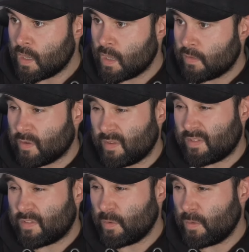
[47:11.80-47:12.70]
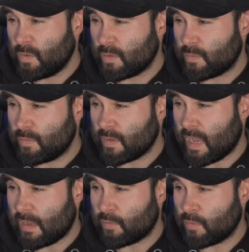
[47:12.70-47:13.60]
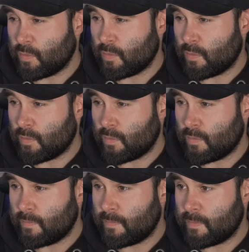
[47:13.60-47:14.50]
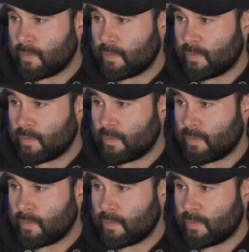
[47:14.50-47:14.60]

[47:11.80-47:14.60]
So this was as of